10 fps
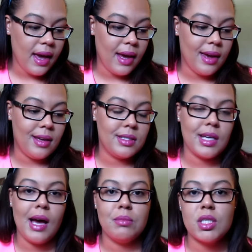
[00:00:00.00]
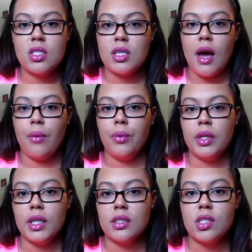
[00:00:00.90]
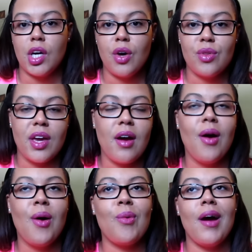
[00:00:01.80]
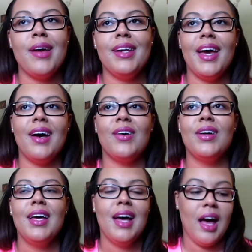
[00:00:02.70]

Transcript: and I'm just not willing to go there right now.